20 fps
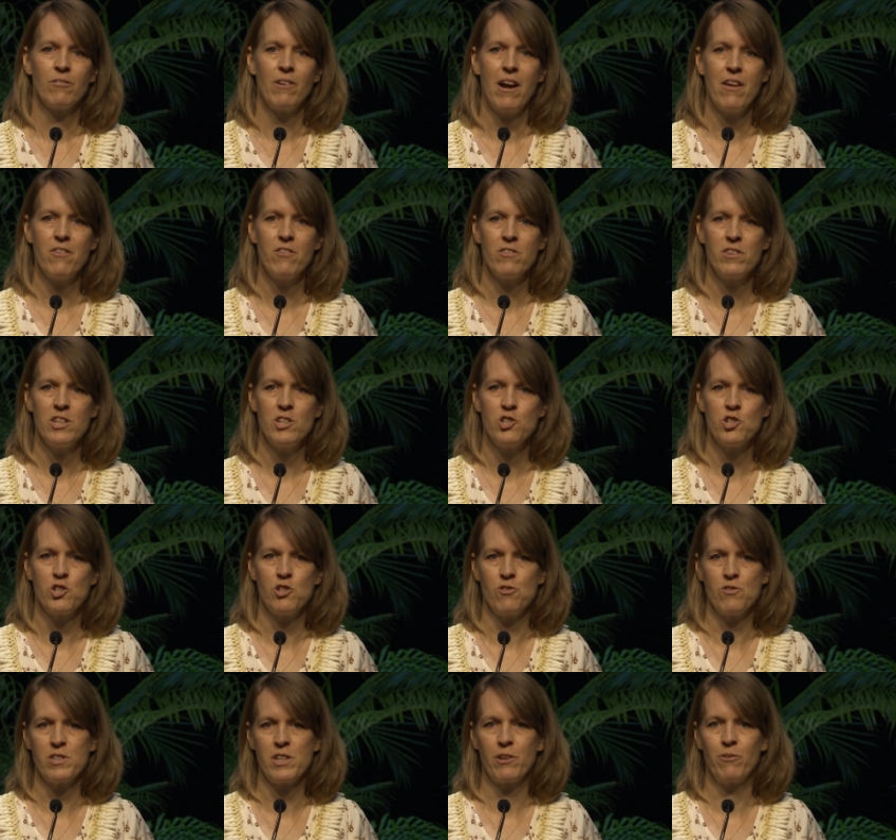Rather than
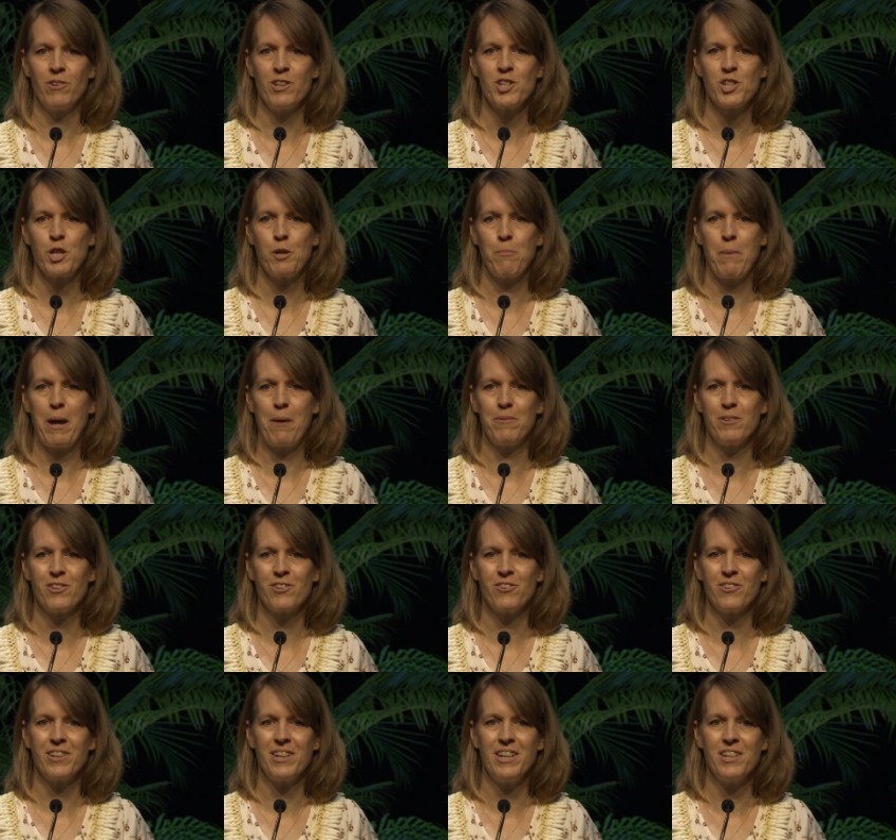choosing which
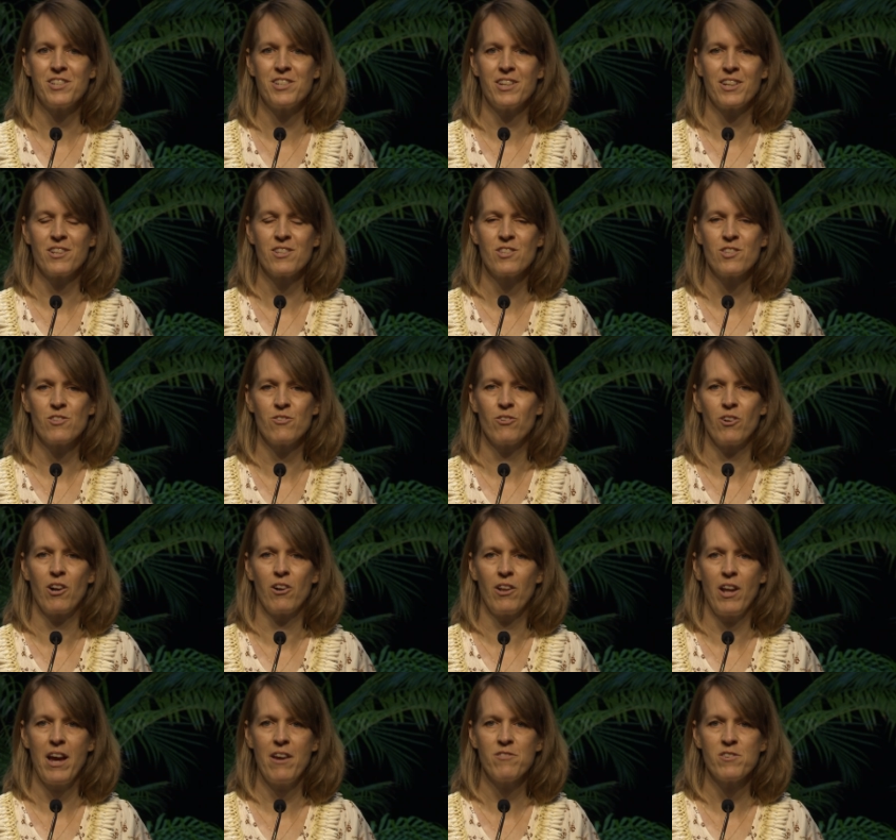commandments or teachings suit
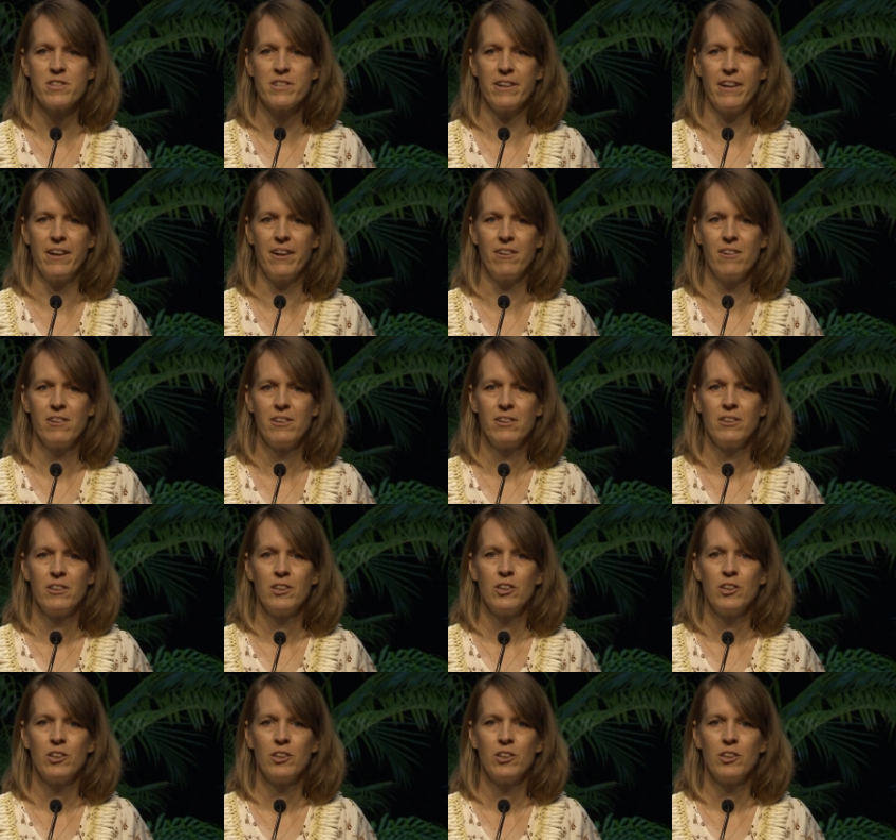our lifestyle,